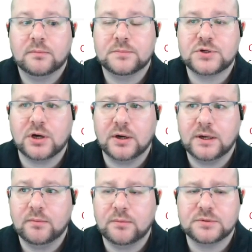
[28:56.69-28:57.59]
Sorry,
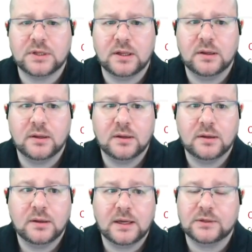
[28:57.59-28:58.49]
what was that?
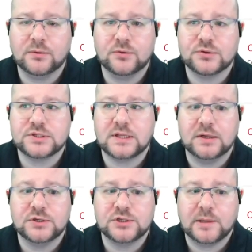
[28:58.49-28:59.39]
I don't
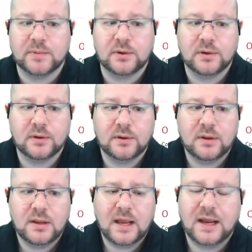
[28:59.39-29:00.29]
understand German.
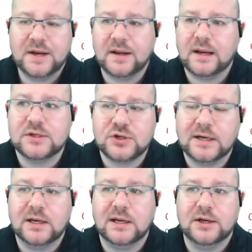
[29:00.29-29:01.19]
And I
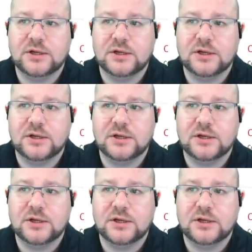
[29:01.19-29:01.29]
tried learning